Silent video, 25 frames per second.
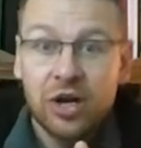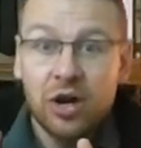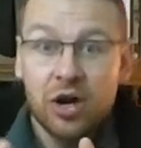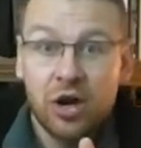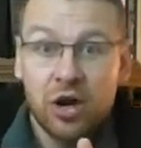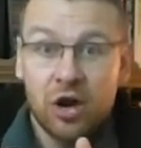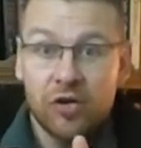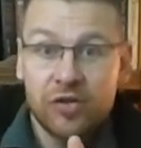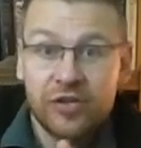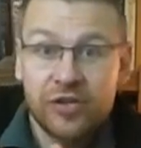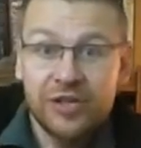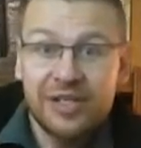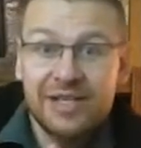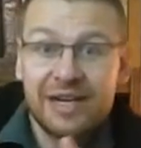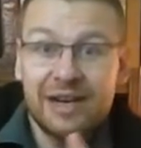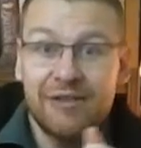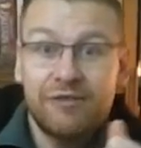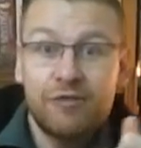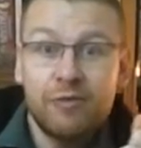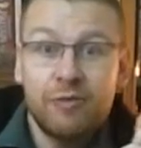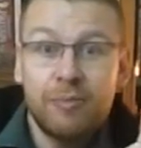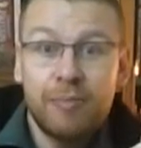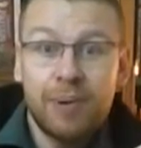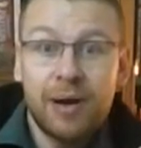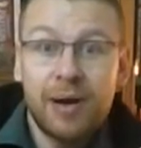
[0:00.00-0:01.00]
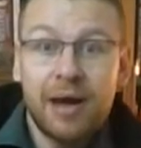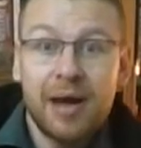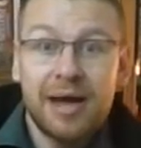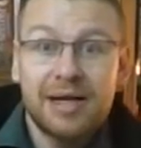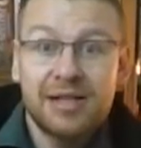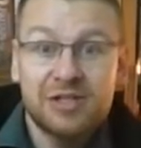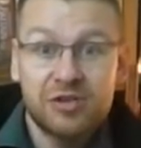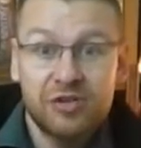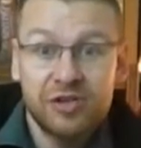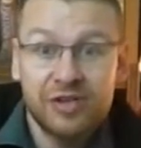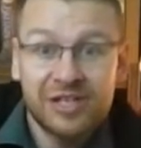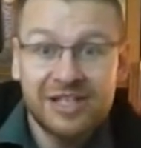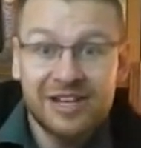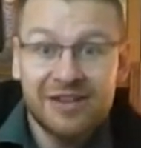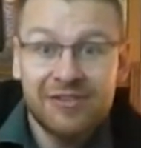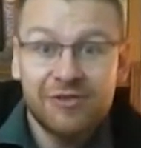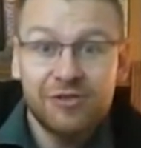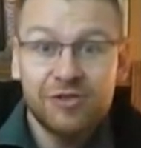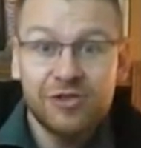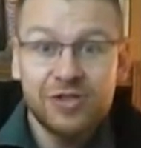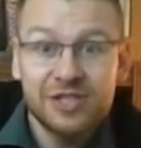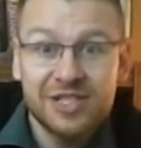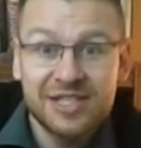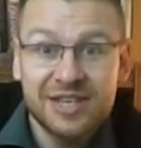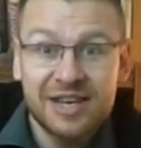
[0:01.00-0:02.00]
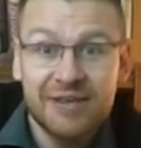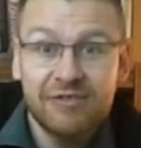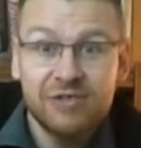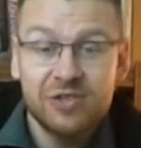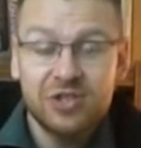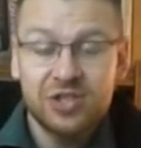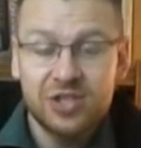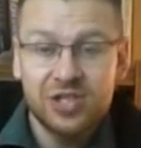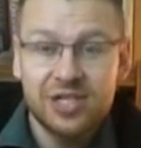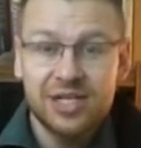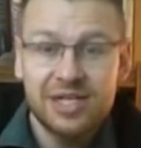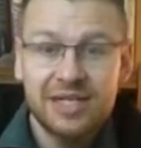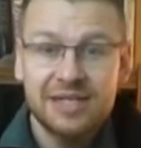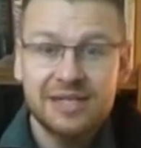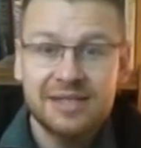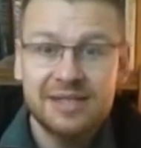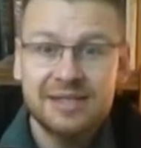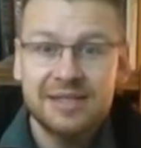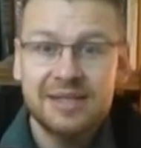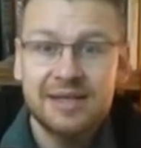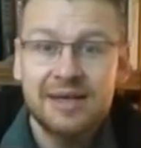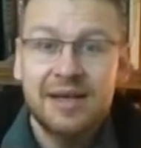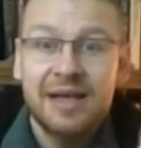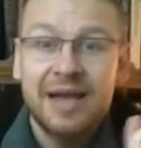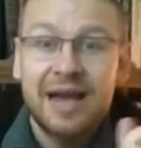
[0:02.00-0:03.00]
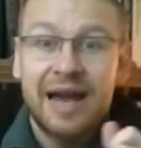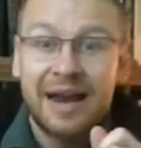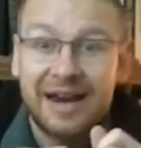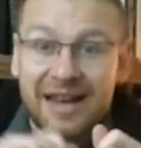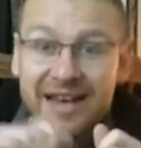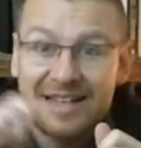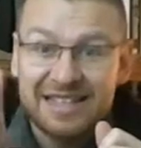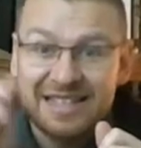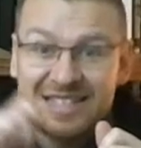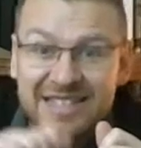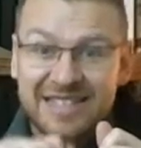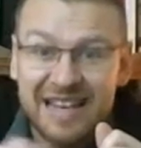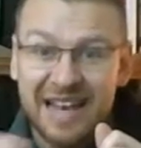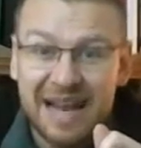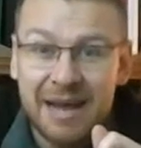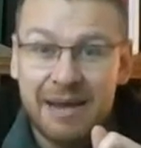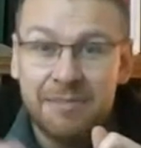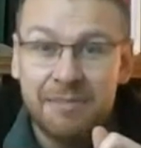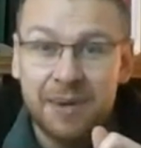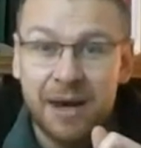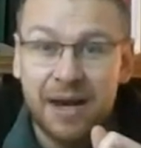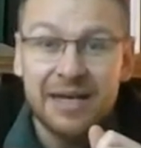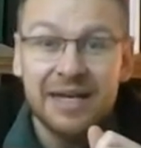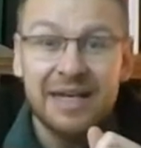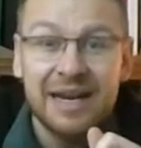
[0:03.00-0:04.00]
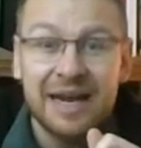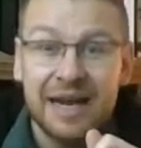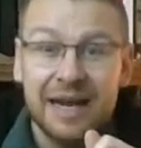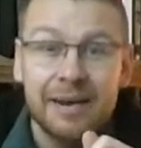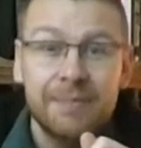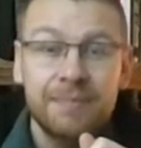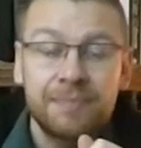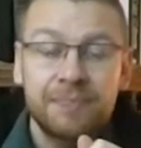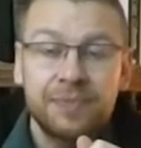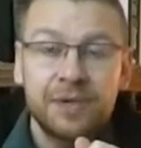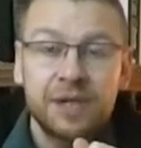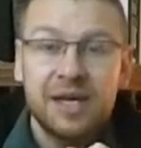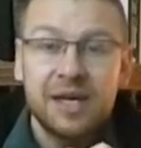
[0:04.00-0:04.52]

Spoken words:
on the different parts, on the different 7 sheets, and I sign my name.